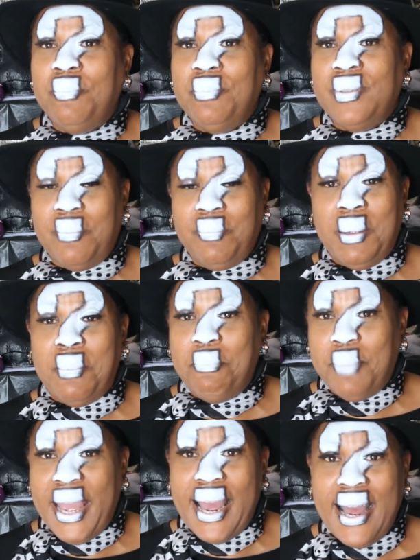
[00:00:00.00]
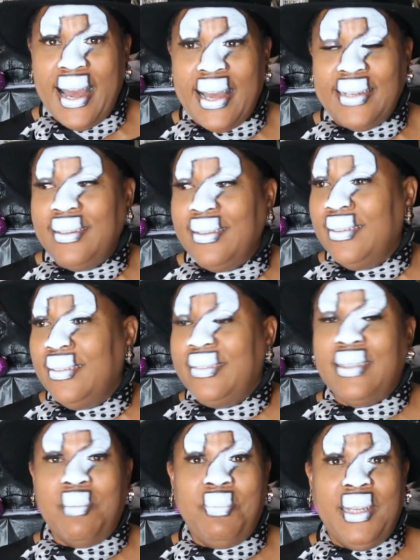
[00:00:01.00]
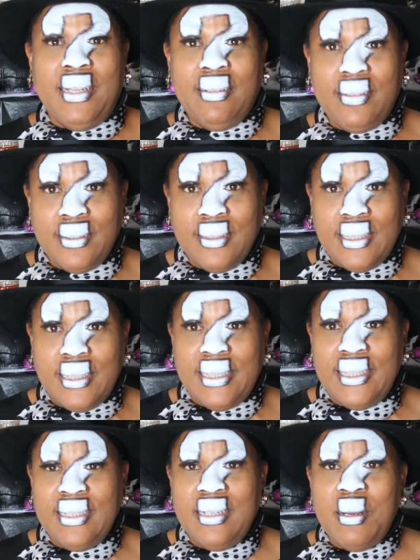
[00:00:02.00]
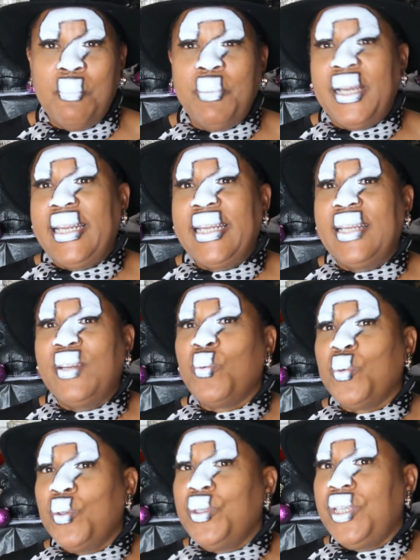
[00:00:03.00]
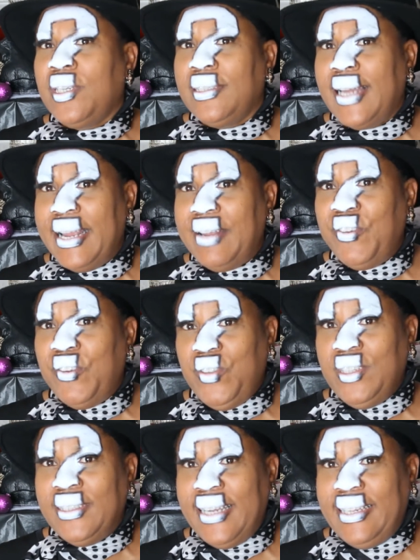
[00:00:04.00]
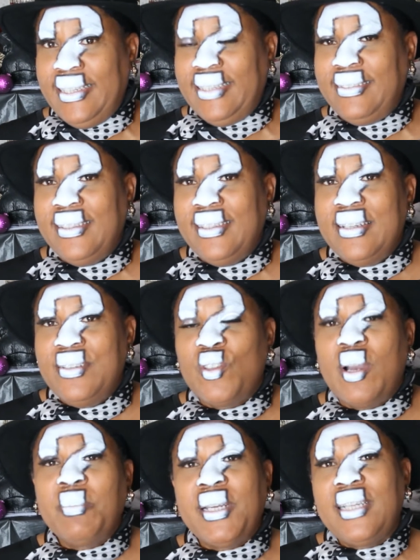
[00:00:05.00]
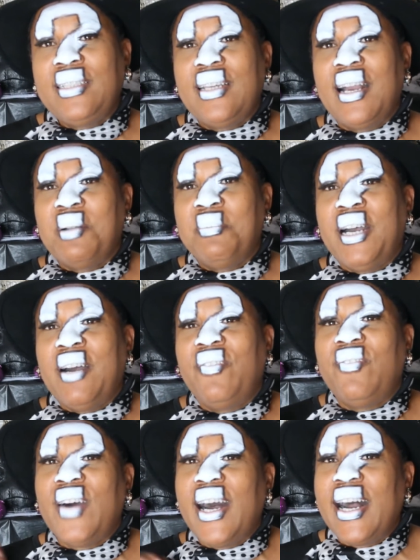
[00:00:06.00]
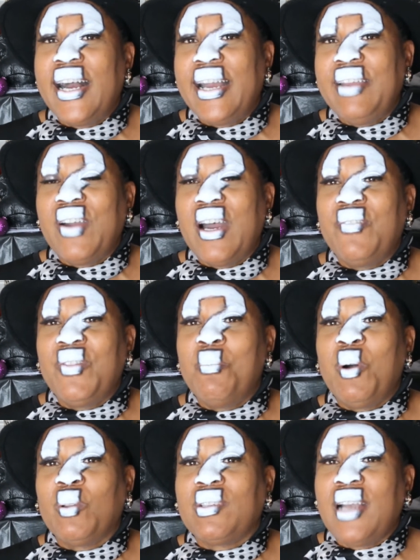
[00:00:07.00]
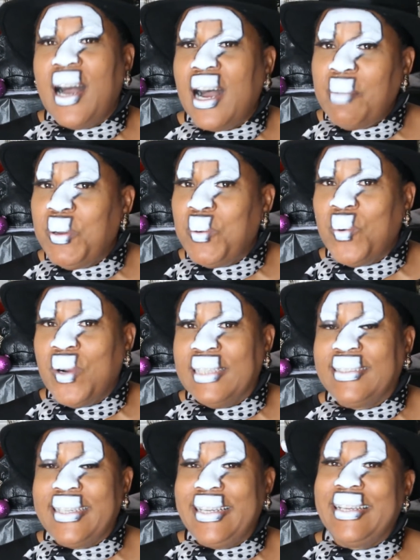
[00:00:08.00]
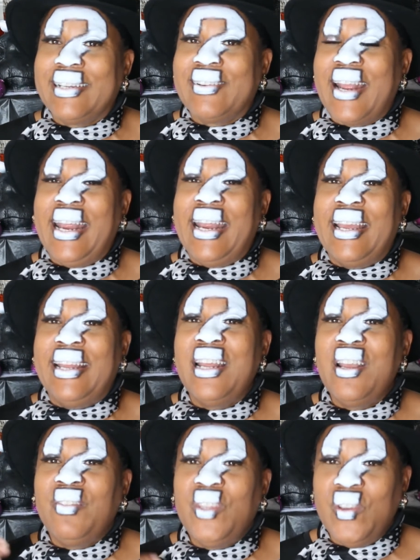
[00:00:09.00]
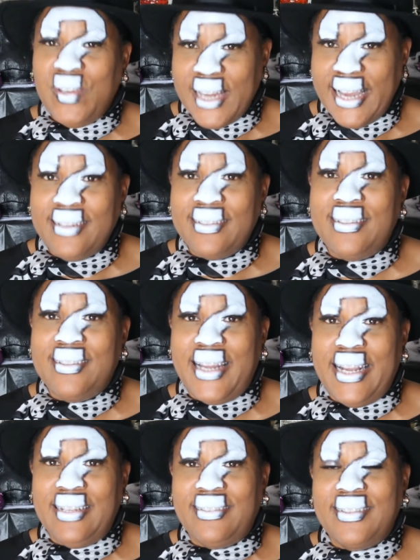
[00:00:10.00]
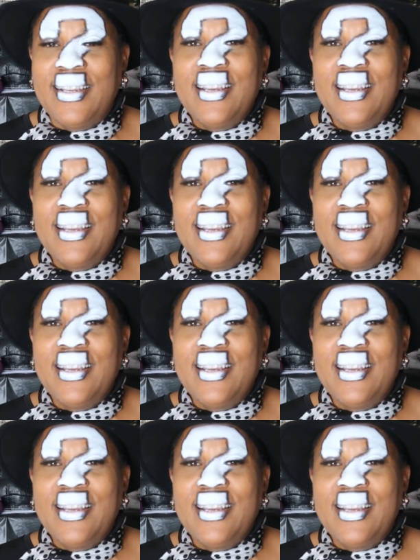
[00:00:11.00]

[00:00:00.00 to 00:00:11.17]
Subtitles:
something bad, something good, but it can rule your life if you let it. So I'm going to talk about 5 of the most common ones here in the United States.